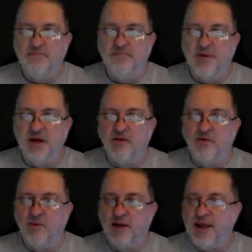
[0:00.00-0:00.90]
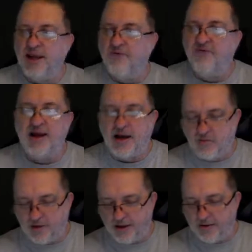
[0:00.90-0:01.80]
But we can fly
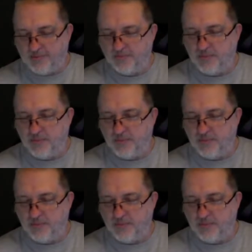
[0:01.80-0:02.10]
around,